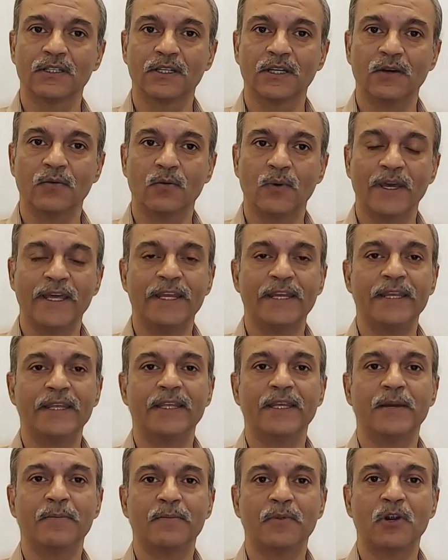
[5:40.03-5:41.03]
a
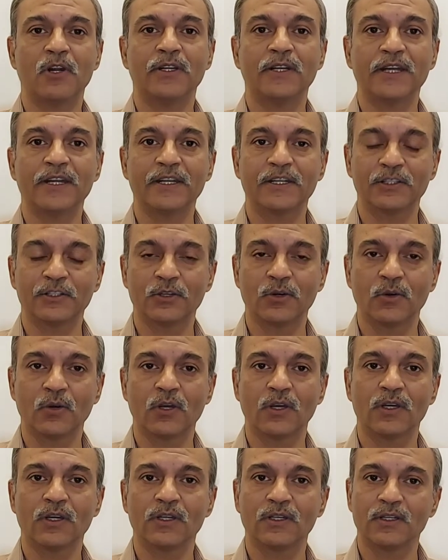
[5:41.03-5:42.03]
very important
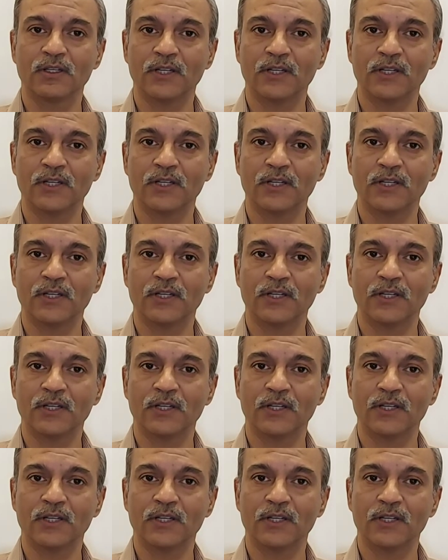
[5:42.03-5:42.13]
yog